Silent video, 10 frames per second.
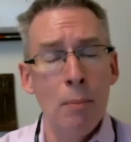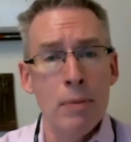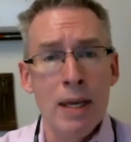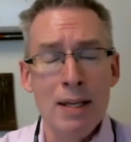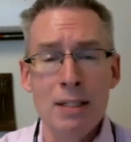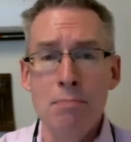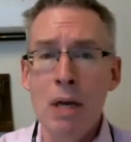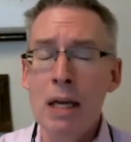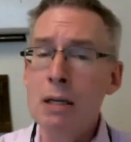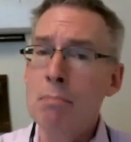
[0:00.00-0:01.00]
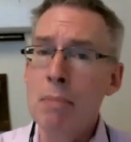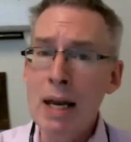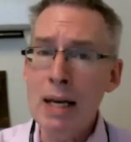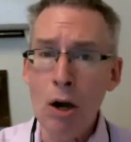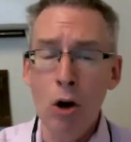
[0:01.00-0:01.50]
It has made
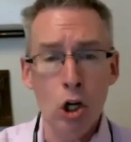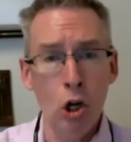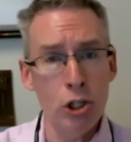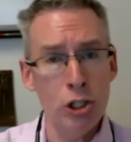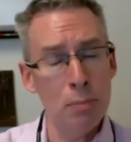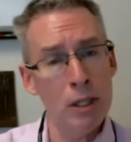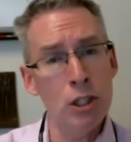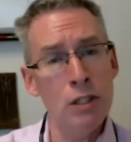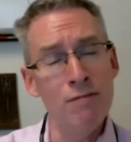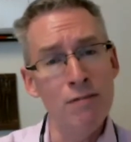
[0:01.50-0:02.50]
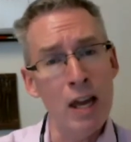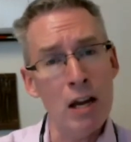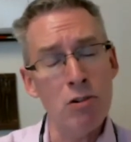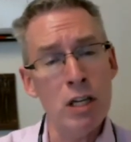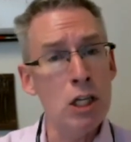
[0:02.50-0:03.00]
many oncology patients
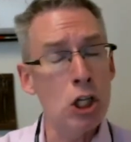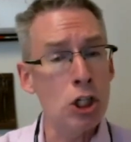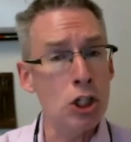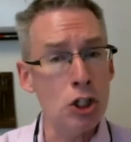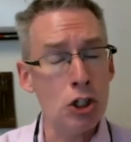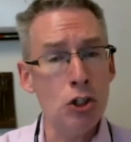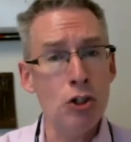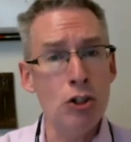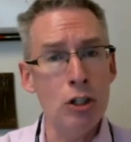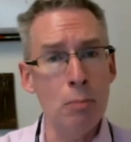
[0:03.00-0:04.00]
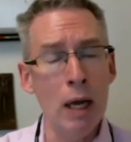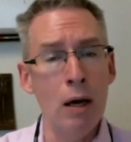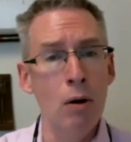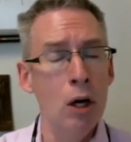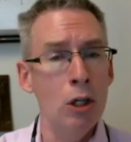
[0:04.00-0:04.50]
very concerned about
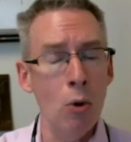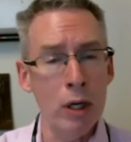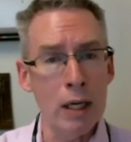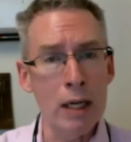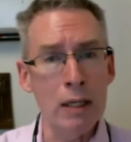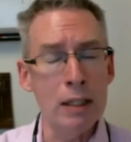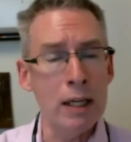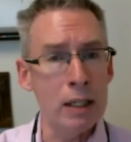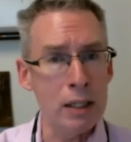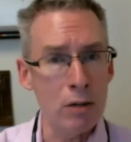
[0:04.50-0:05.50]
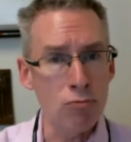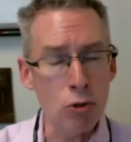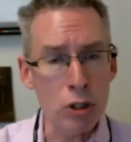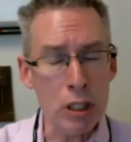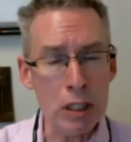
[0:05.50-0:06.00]
going in and getting their
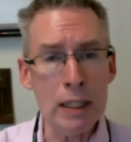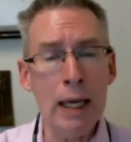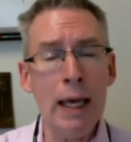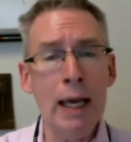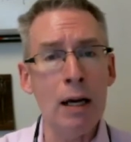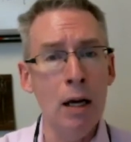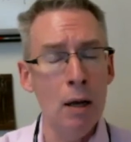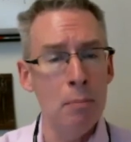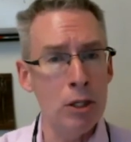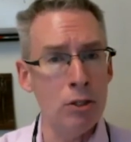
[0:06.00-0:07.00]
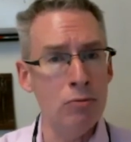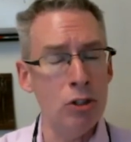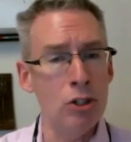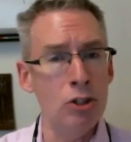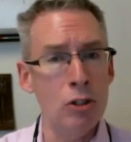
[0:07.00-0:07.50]
routine care because of
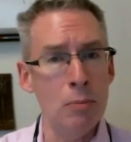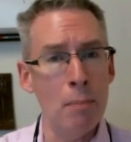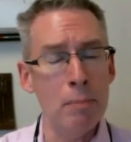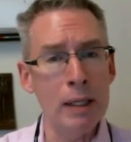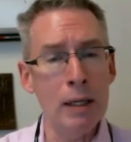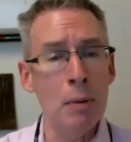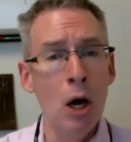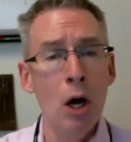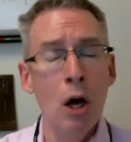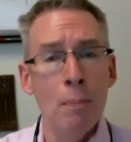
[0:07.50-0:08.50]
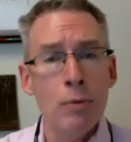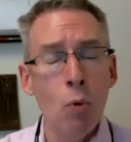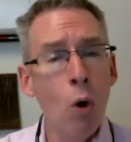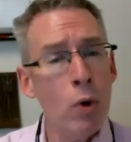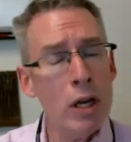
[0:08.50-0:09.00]
concern about picking up.
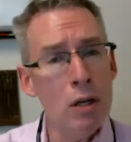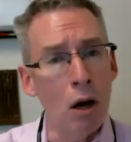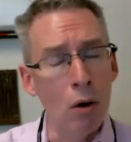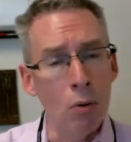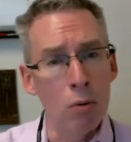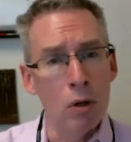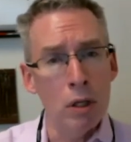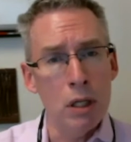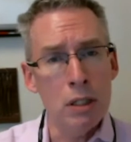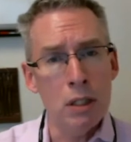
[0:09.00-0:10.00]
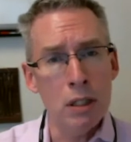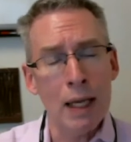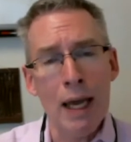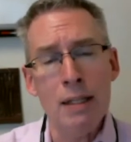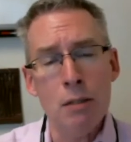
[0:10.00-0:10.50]
What we know is that
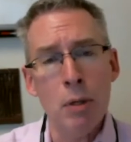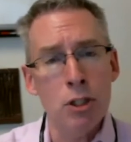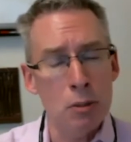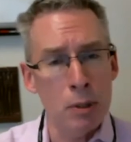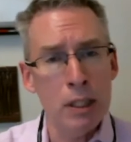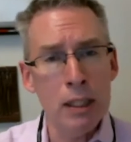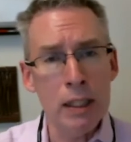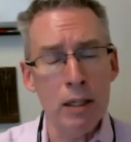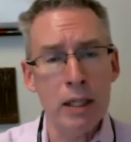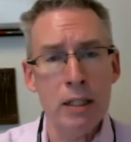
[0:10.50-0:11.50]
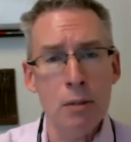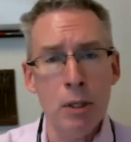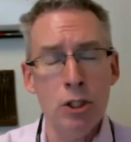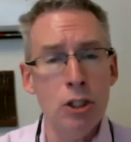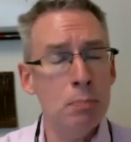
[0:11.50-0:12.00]
cancer patients, particularly lung cancer
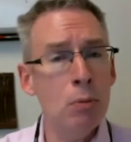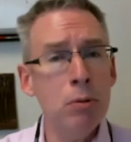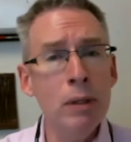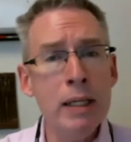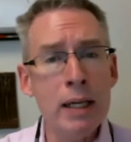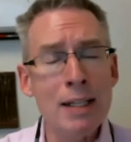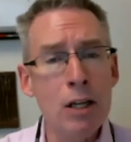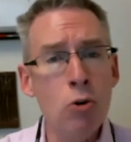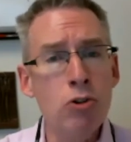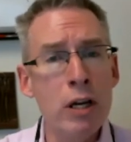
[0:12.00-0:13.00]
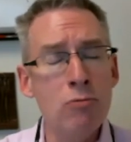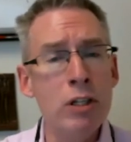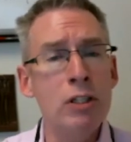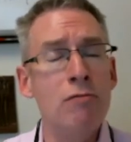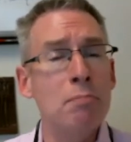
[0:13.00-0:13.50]
patients, are probably at no greater
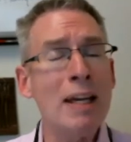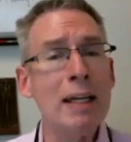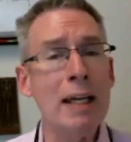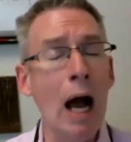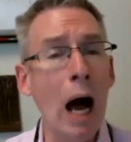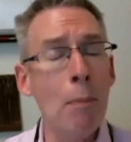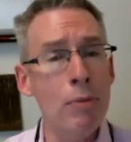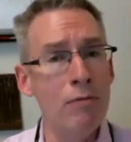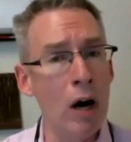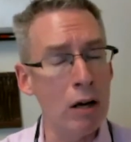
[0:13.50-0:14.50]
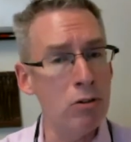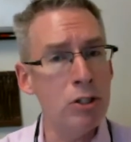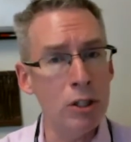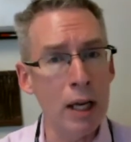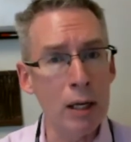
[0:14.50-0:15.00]
risk of picking up the virus
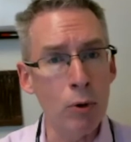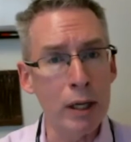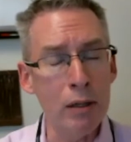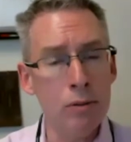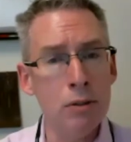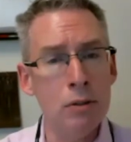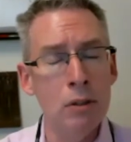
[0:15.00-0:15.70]
than anyone else.